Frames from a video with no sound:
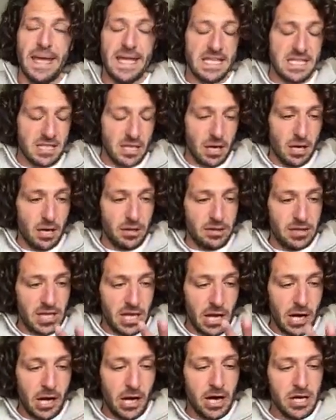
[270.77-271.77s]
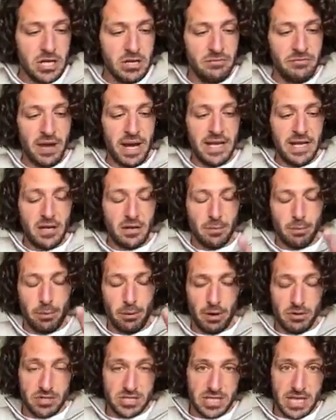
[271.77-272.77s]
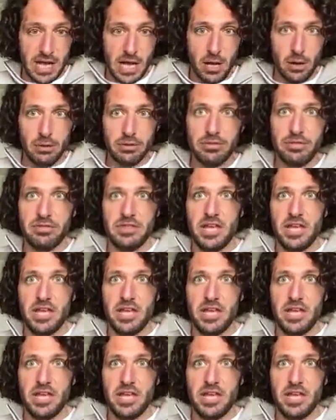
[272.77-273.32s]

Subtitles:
is that the Ayurvedic approach to health,